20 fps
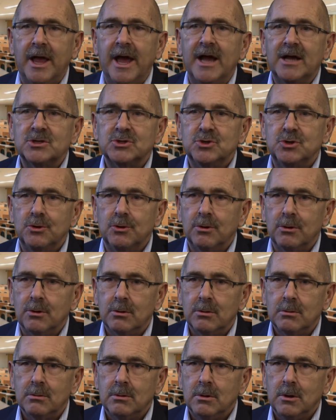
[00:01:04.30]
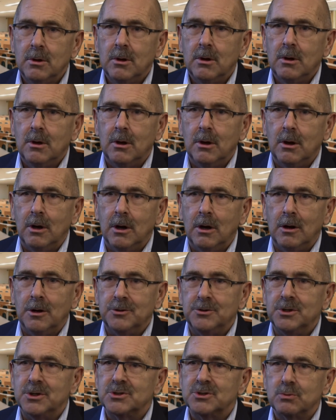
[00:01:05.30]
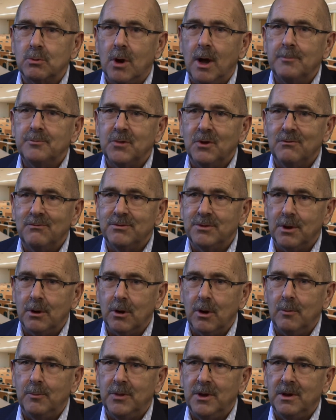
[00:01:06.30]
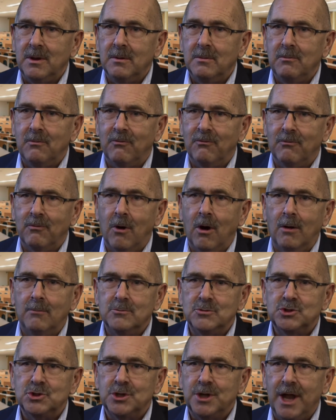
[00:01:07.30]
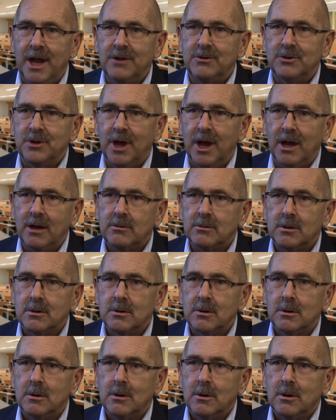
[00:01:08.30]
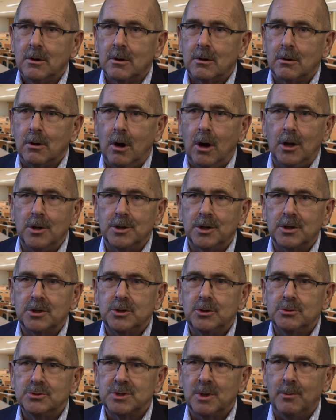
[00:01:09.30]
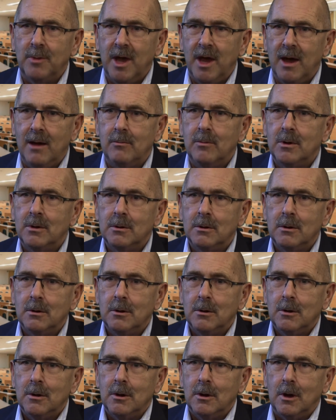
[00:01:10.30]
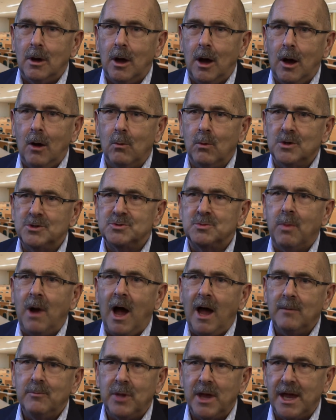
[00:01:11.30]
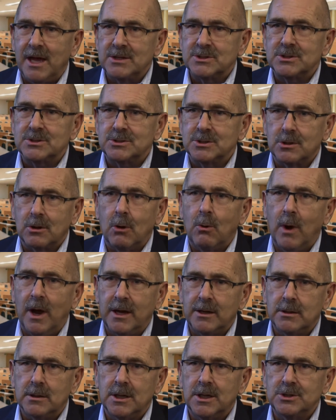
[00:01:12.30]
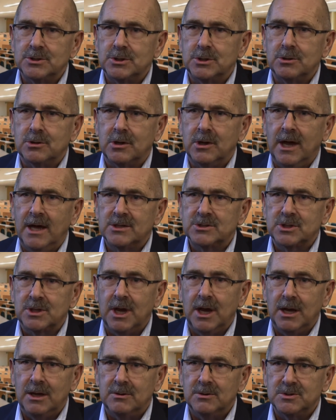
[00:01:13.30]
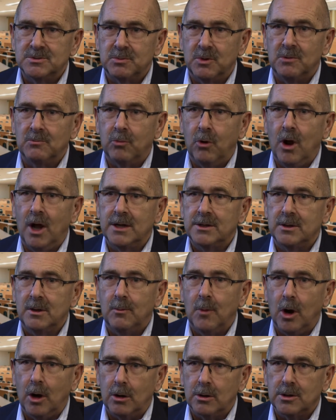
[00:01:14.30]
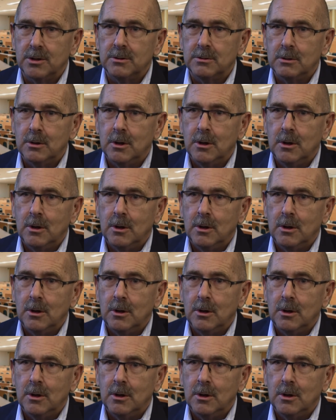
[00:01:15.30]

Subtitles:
last year, a disruptive therapy from Genentech called acuzumab, which bypasses the coagulation cascade, has been brought to market,